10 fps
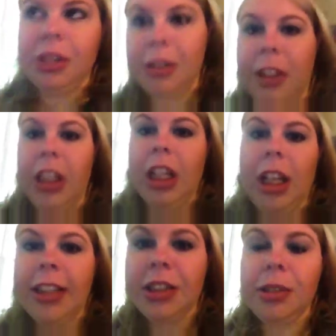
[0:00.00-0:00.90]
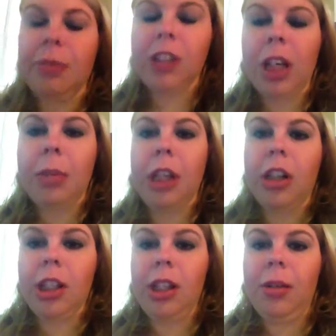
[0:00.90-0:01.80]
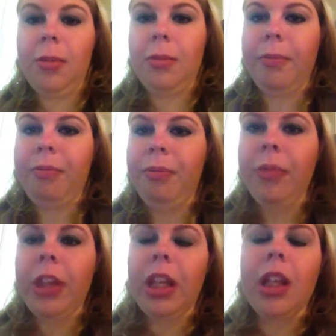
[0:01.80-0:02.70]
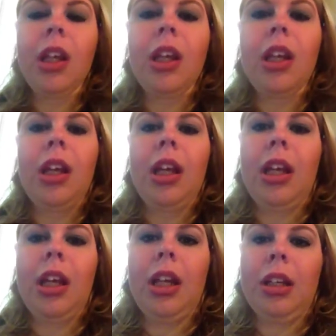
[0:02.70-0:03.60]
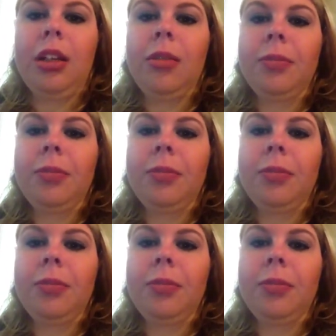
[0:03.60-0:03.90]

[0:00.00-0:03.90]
that ran the classroom for that period. And